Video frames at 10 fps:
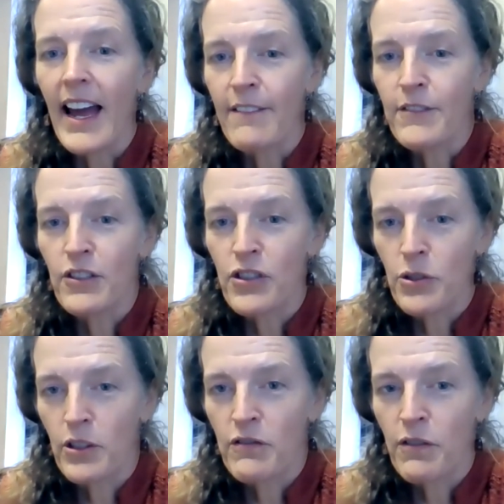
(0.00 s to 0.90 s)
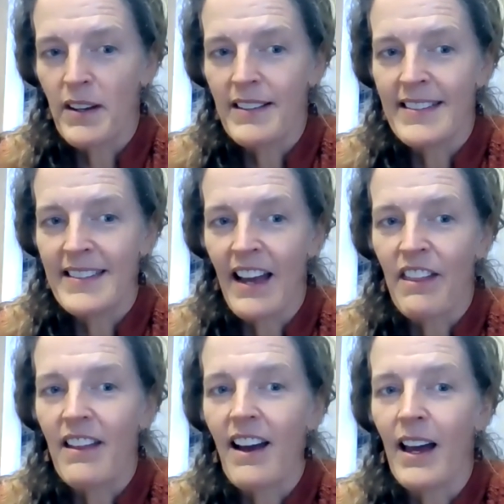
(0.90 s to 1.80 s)
After George Floyd's
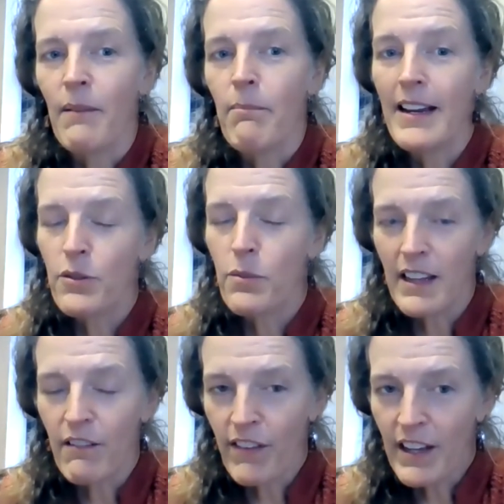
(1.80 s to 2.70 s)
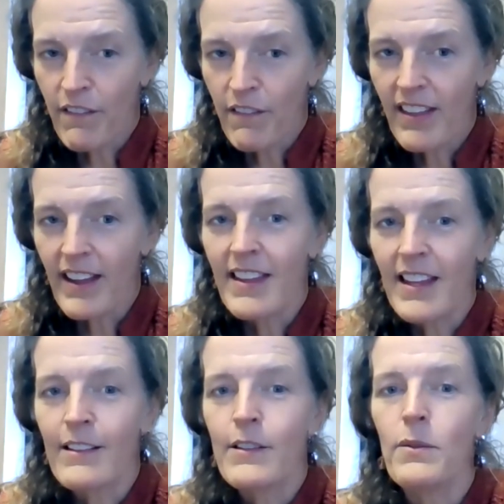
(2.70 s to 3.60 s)
death on May 25th and
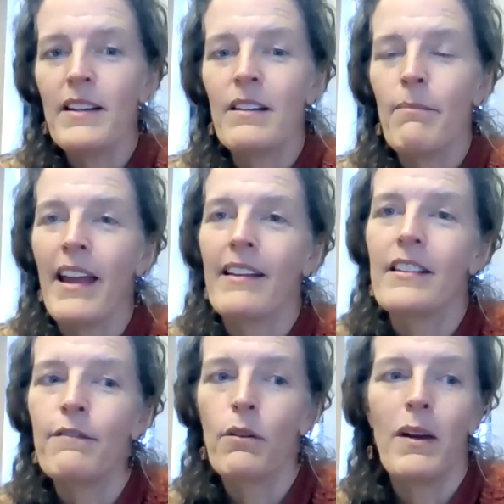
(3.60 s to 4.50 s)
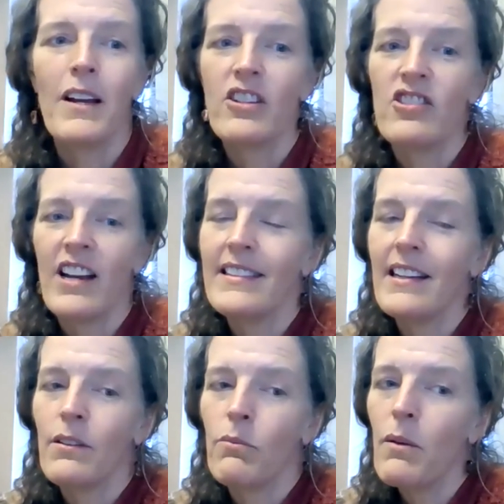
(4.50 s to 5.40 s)
the ensuing demands for racial
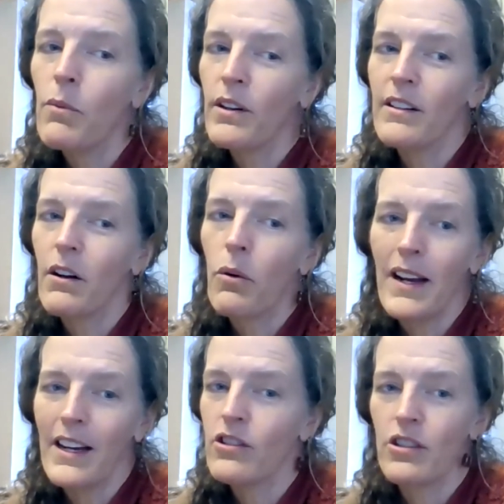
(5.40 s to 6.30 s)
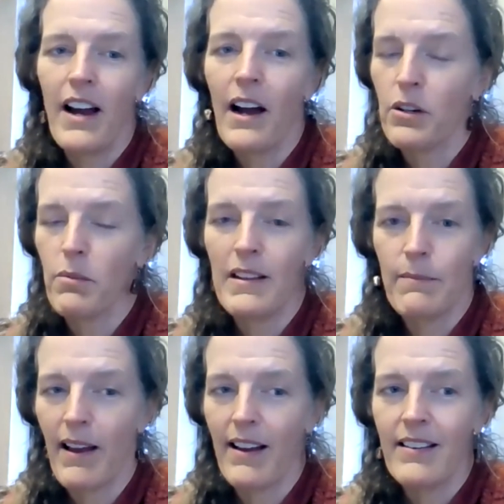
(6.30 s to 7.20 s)
justice, we weren't quite sure how to
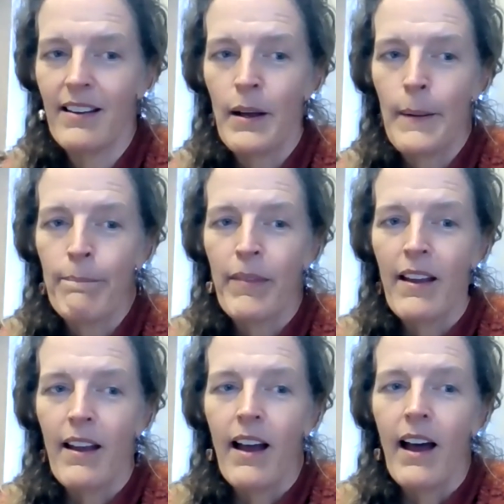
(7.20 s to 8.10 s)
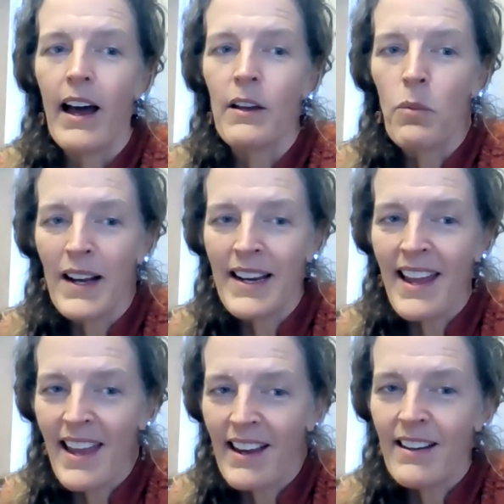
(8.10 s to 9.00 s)
respond. On one
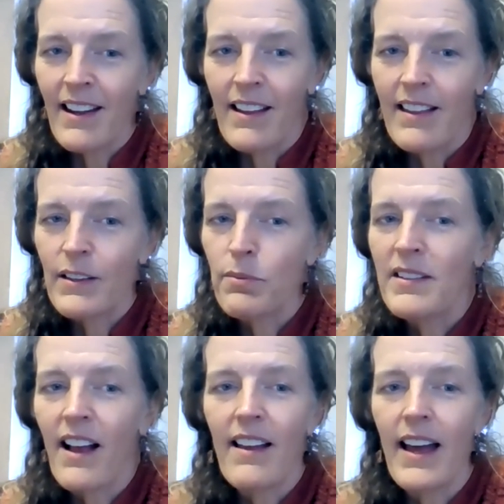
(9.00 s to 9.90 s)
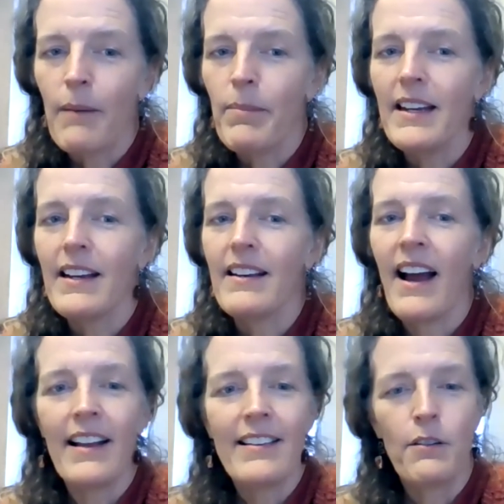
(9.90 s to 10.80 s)
hand, this was all happening
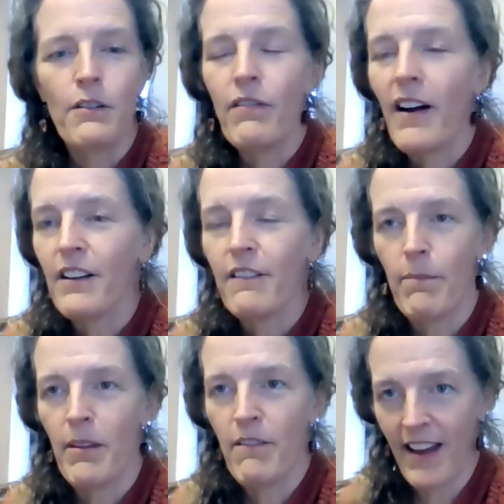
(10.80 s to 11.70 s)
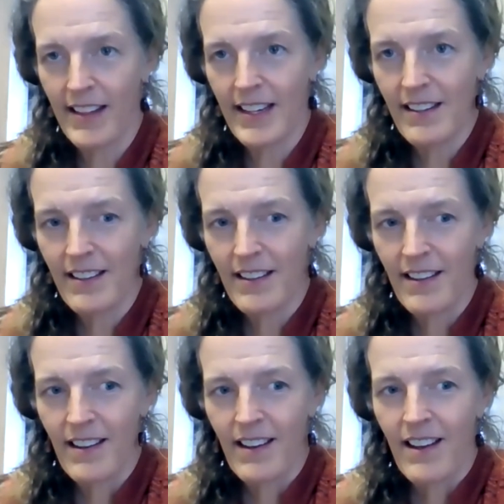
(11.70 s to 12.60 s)
not so far from the Valley.
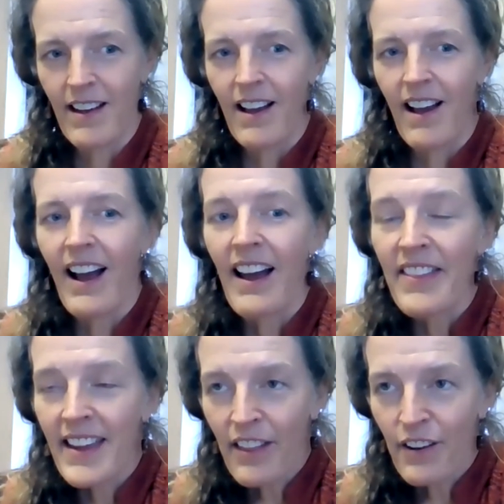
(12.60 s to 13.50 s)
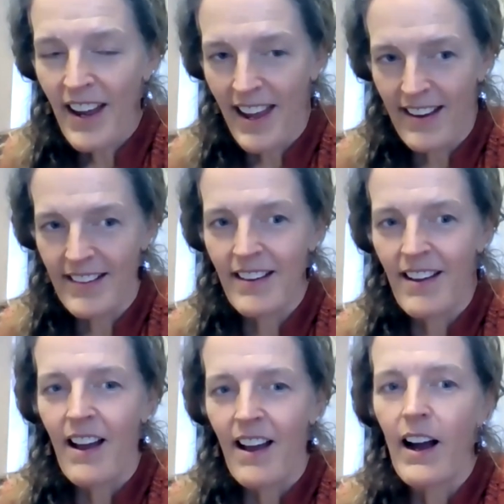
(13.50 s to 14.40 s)
On the other hand,
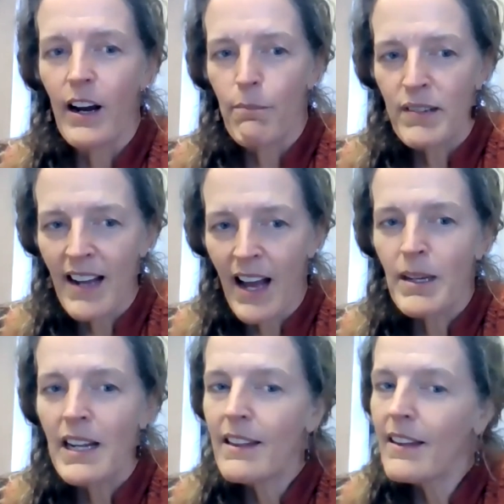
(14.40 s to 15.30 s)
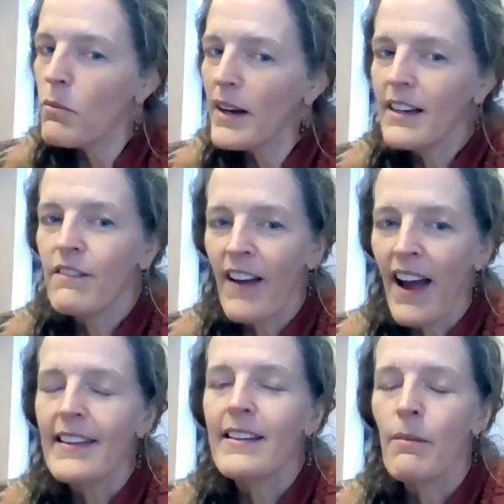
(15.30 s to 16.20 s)
our predominantly white
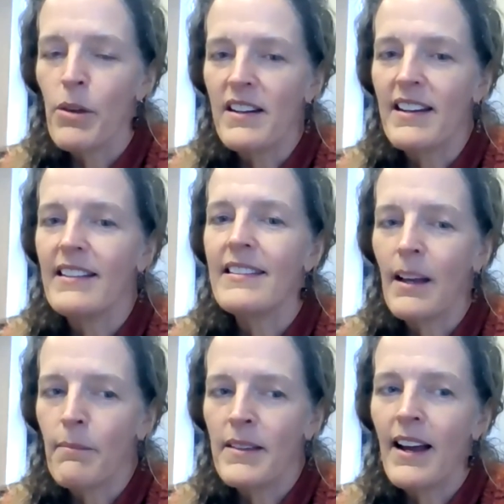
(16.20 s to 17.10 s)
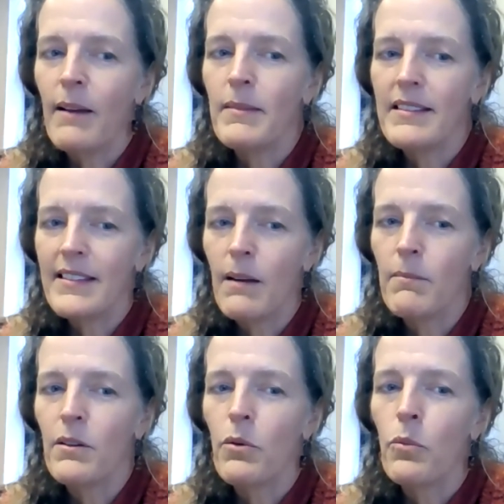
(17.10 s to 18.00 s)
Valley communities sometimes
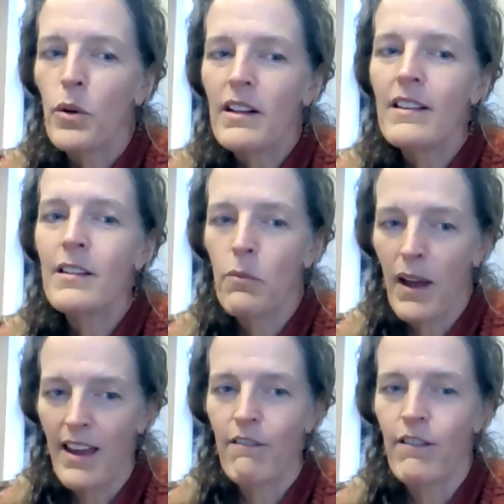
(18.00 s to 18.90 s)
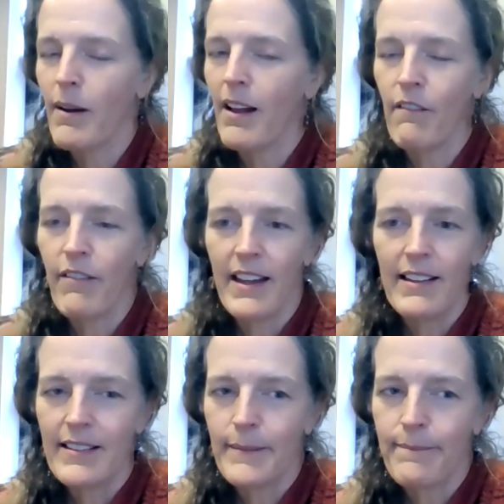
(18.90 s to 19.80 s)
seemed worlds away from all of
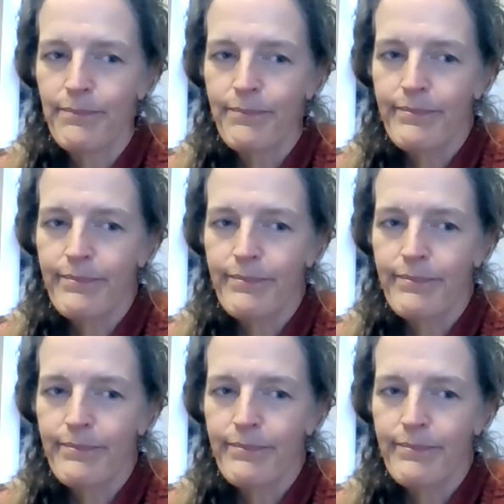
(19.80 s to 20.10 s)
this.